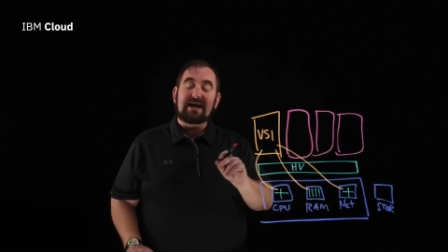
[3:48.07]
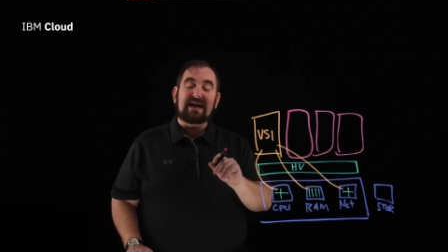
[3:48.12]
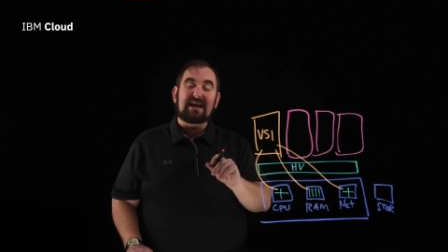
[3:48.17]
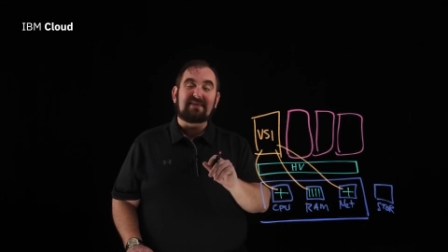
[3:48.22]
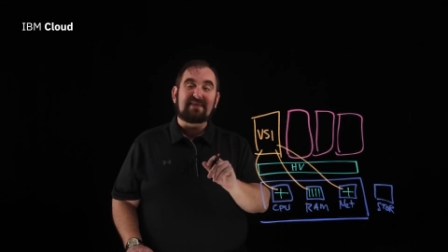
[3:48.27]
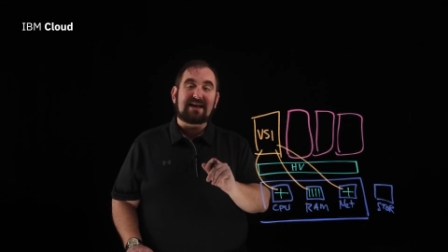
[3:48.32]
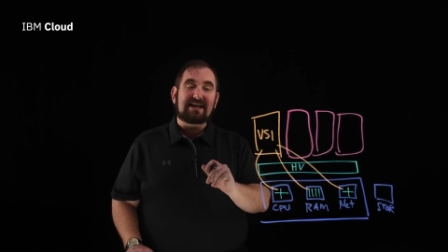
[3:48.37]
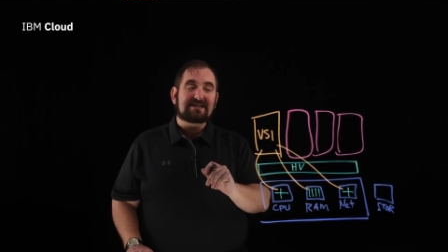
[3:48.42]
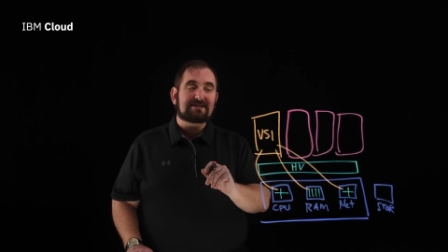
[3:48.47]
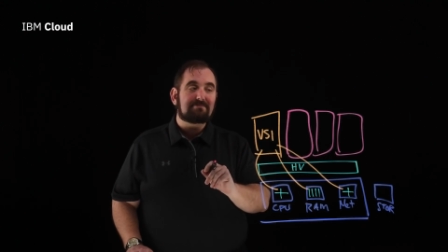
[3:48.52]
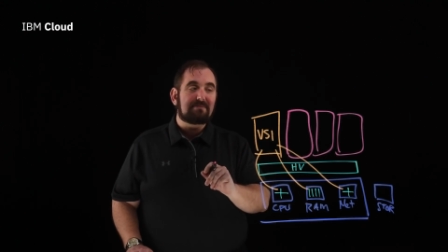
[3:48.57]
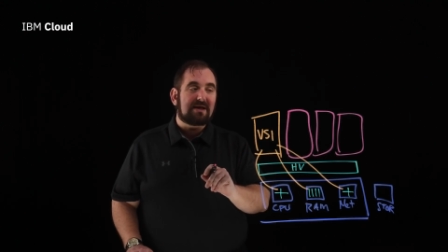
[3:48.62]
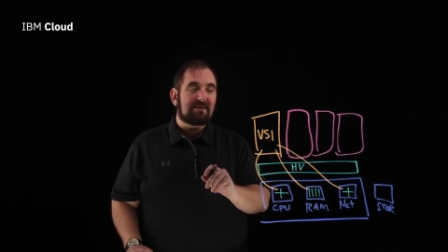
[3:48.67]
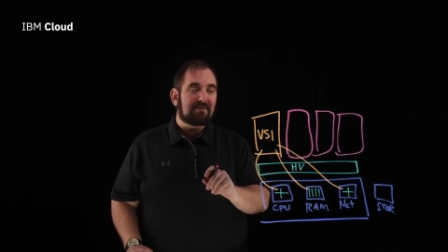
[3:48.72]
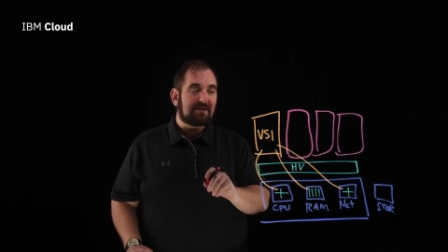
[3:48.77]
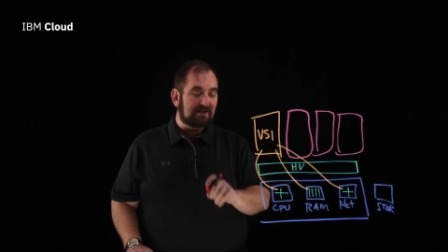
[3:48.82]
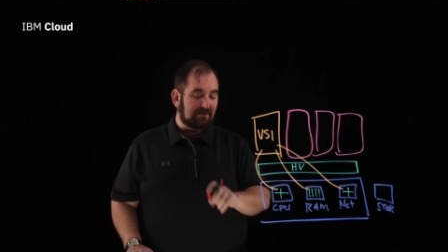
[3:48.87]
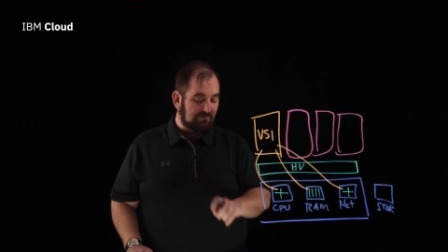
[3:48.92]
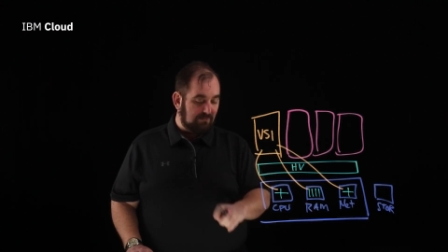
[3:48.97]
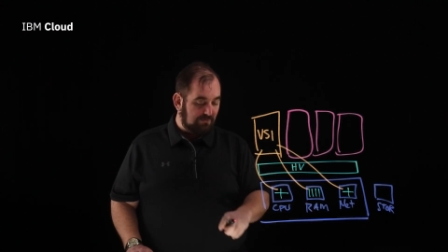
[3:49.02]
And that's
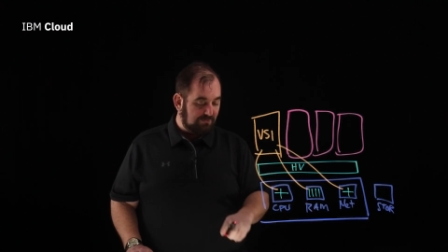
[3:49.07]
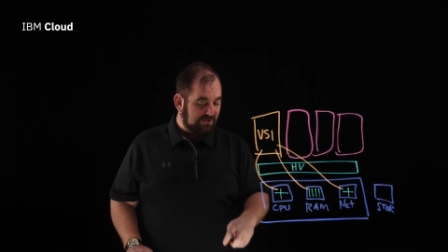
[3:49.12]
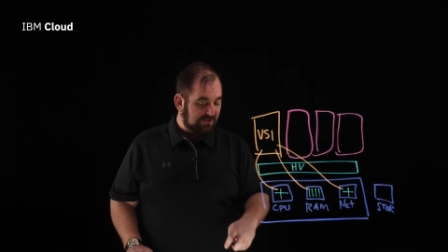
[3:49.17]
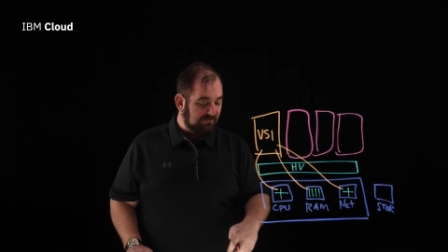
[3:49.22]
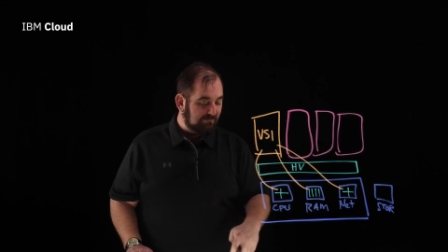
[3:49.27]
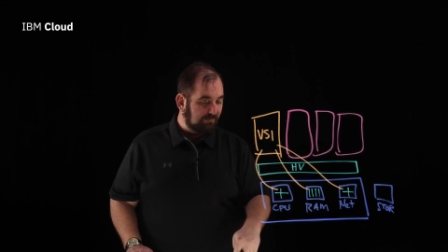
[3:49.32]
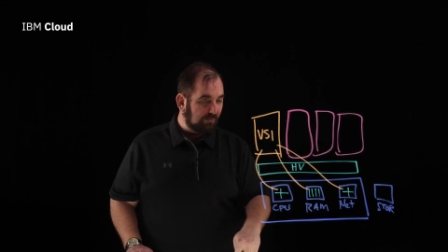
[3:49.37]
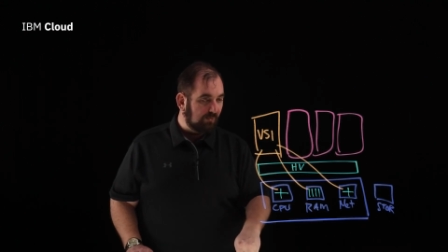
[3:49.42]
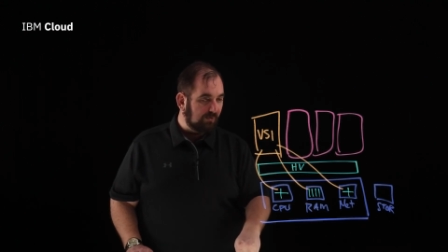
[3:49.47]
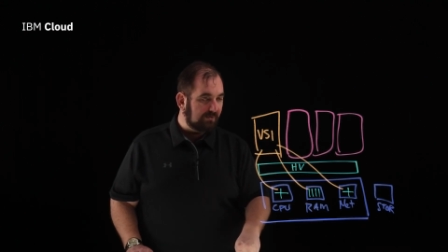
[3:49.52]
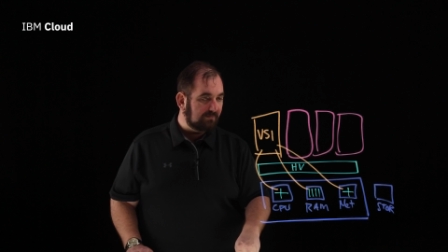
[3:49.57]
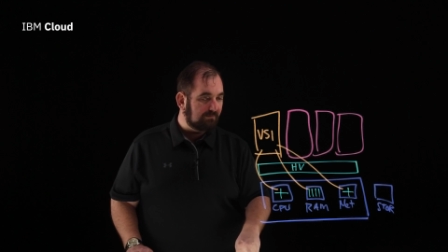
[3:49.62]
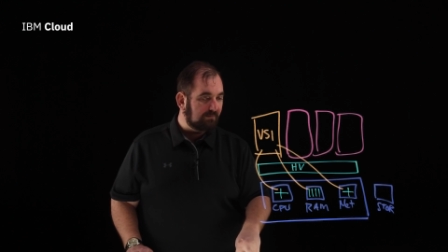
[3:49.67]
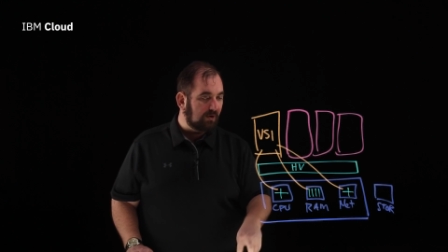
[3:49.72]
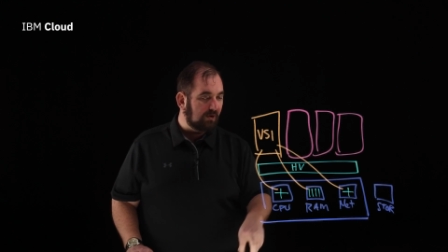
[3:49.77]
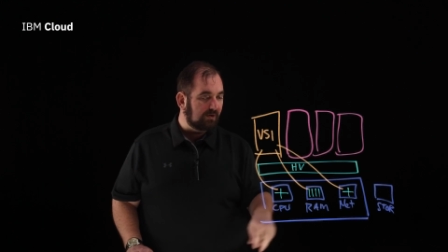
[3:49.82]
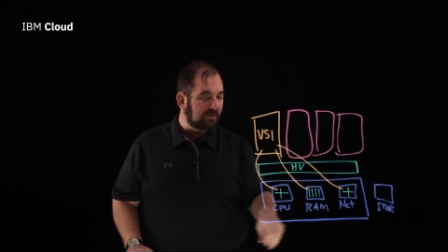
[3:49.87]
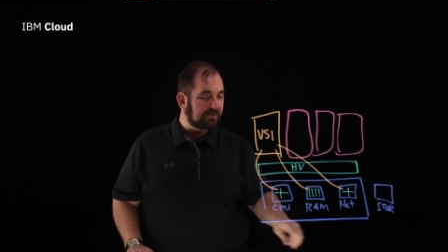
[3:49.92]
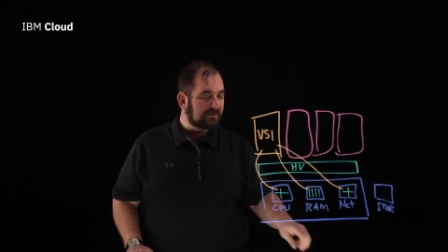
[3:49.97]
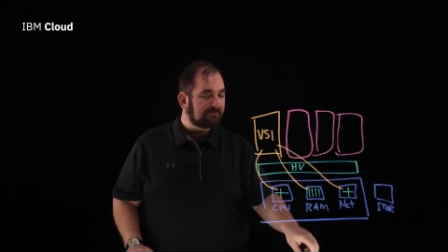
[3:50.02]
maybe the most important
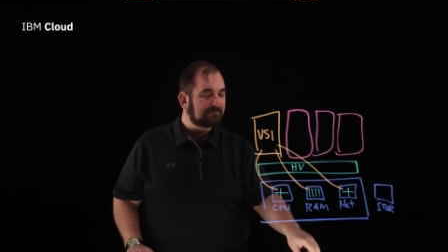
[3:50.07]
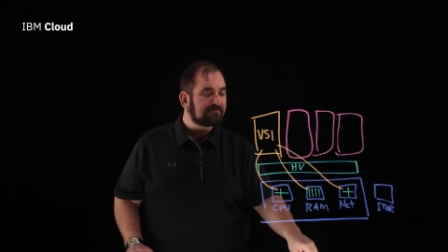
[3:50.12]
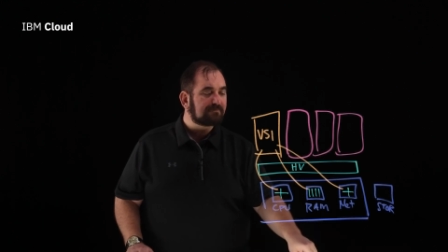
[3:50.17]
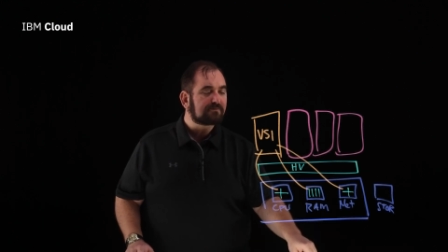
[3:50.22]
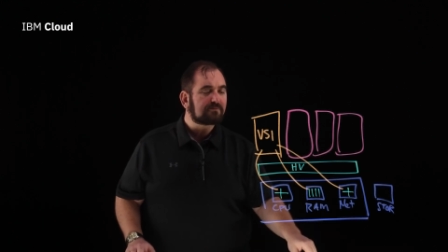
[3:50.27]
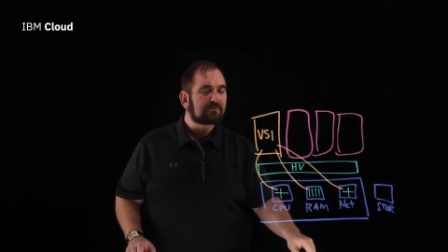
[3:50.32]
part.